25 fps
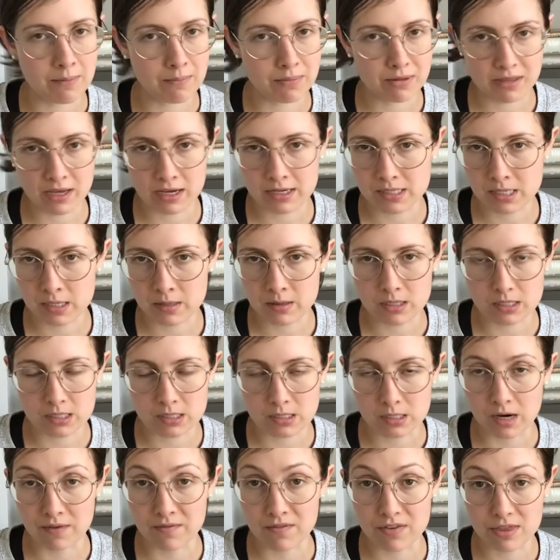empathizing the
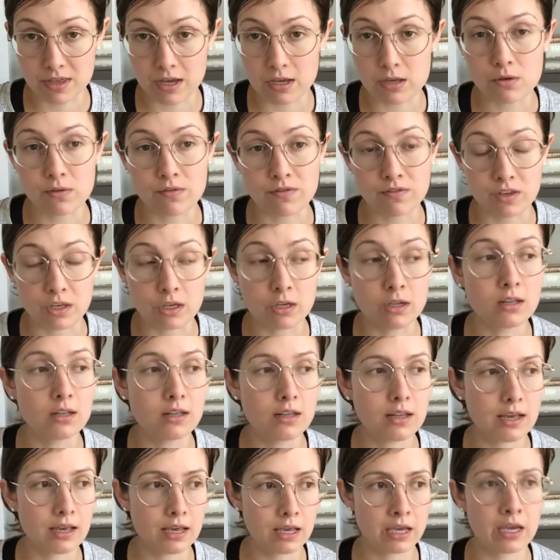discomfort that you feel.